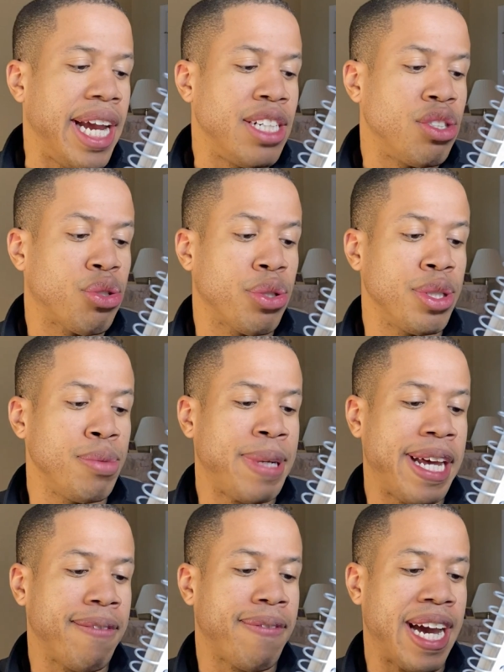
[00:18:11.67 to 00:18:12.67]
"In true
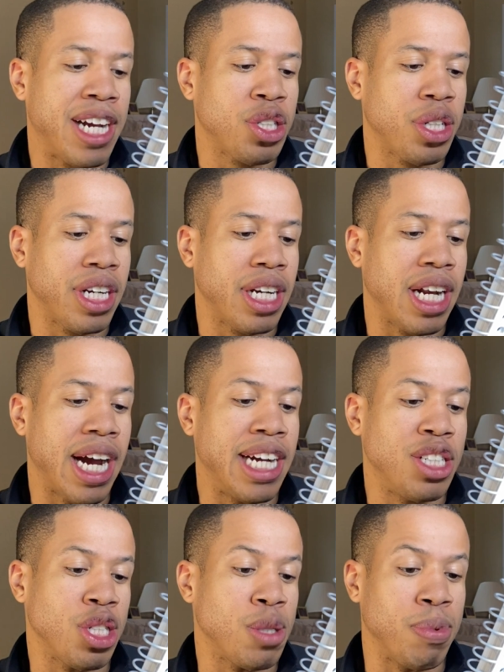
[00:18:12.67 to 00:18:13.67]
Ben fashion, I
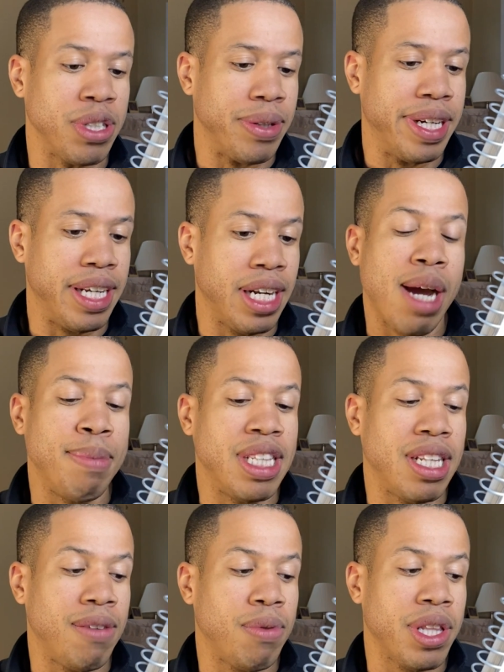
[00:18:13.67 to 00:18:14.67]
just blew it. I'm in
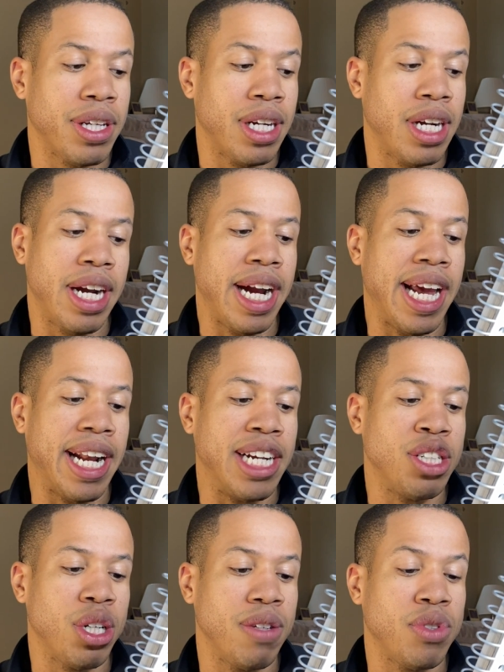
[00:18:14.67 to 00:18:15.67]
love with her, and I
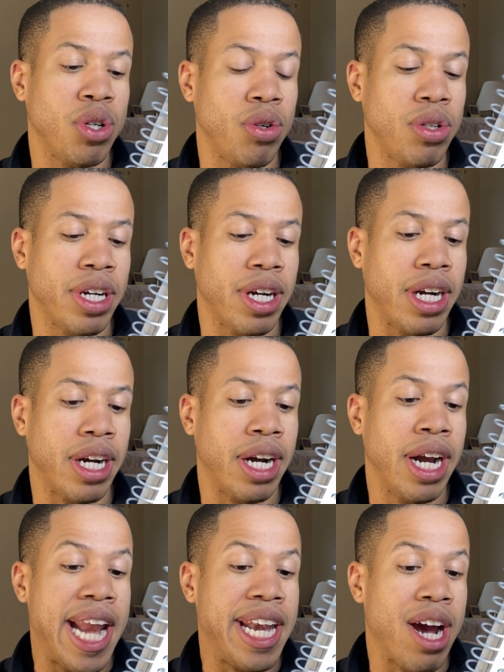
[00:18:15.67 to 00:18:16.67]
should have told her,
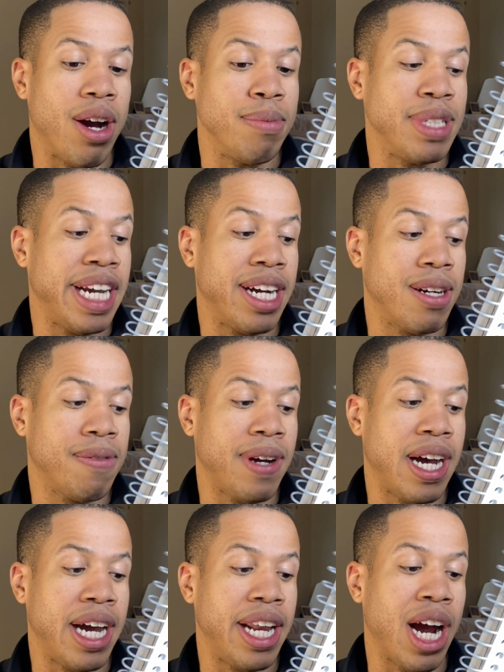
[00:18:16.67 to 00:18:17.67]
and now I'm
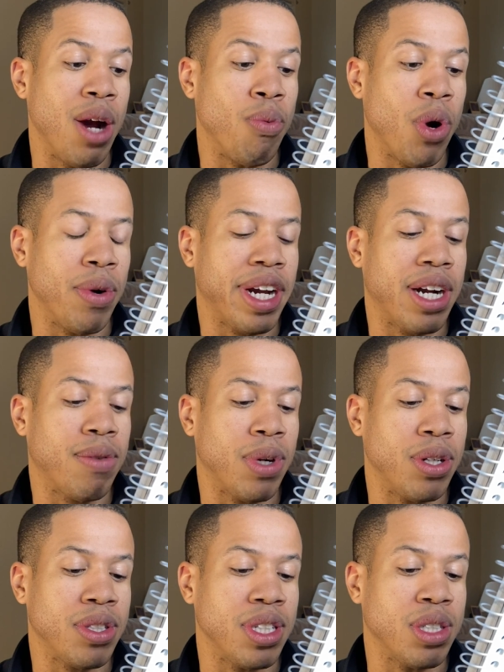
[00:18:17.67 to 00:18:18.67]
terrified I won't get a
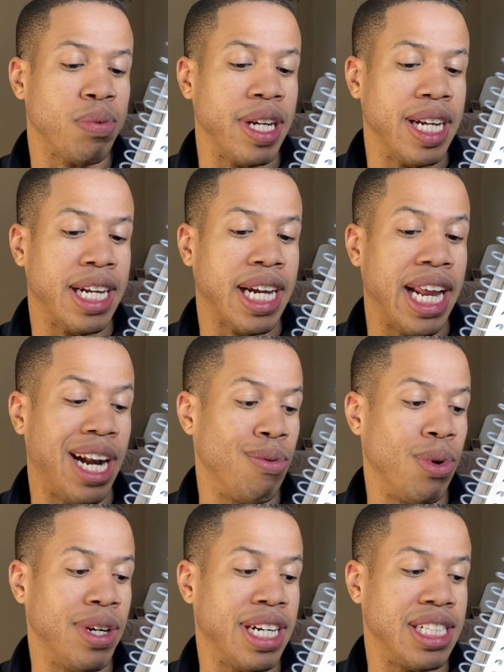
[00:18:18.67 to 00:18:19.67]
rose this week, and I
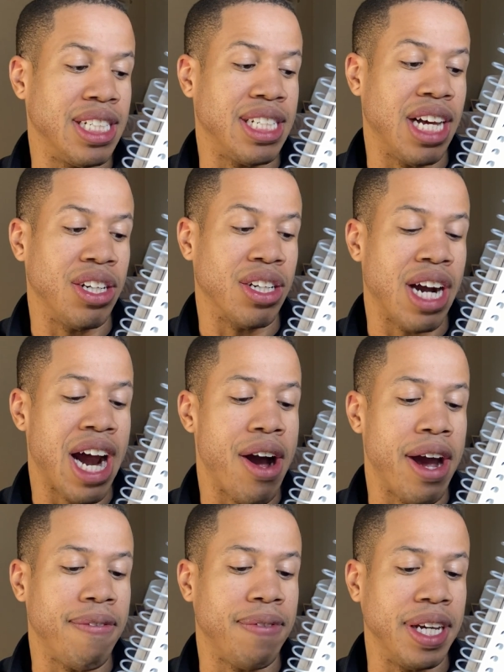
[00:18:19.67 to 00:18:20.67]
won't get to tell her how
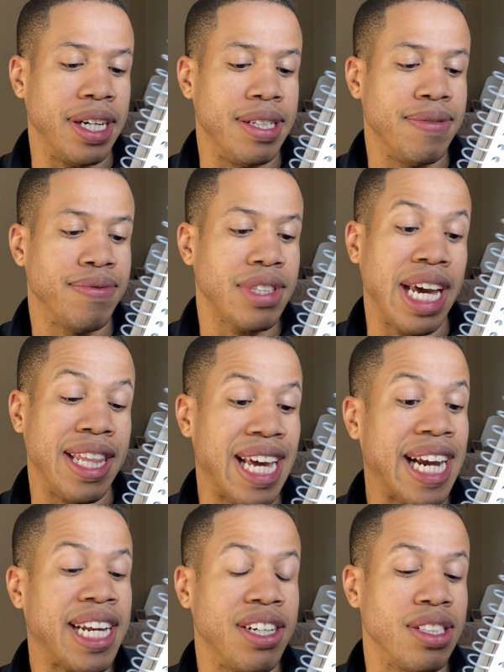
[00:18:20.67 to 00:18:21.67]
I feel. And
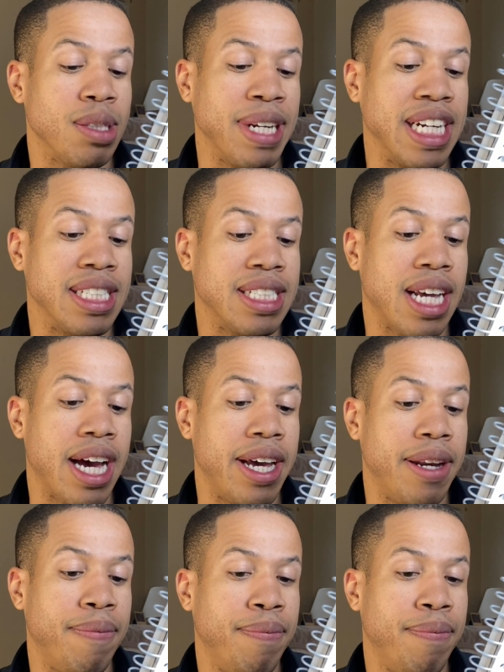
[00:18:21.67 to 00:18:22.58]
that kills me inside."